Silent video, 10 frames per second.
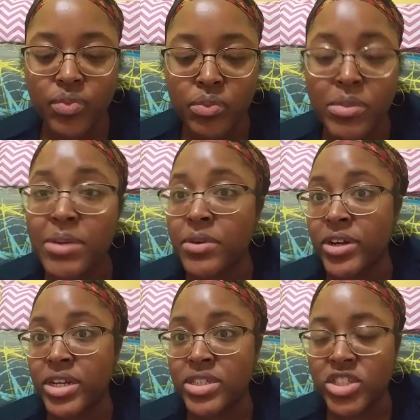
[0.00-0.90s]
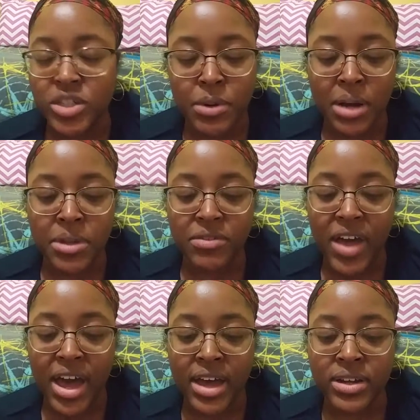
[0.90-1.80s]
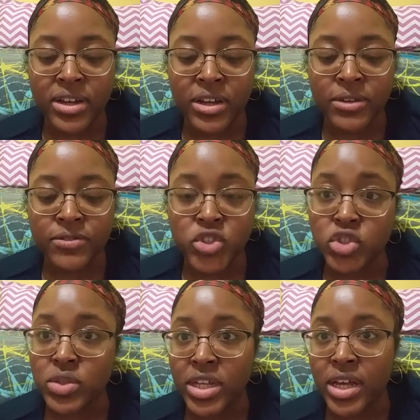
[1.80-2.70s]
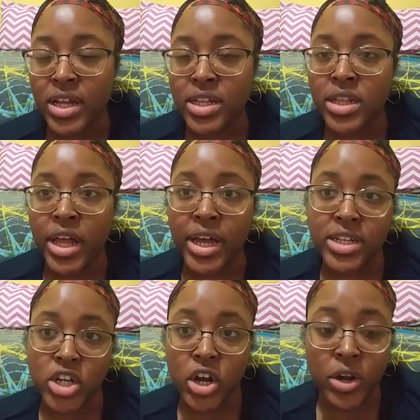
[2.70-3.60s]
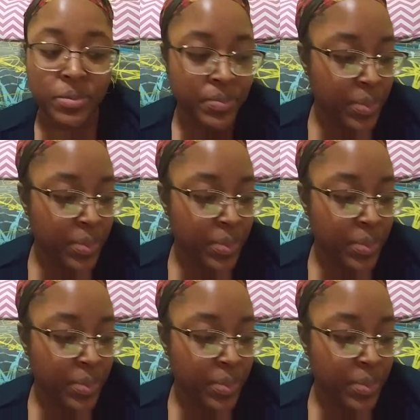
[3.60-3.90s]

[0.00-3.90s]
memories she probably had of Julia lying to her.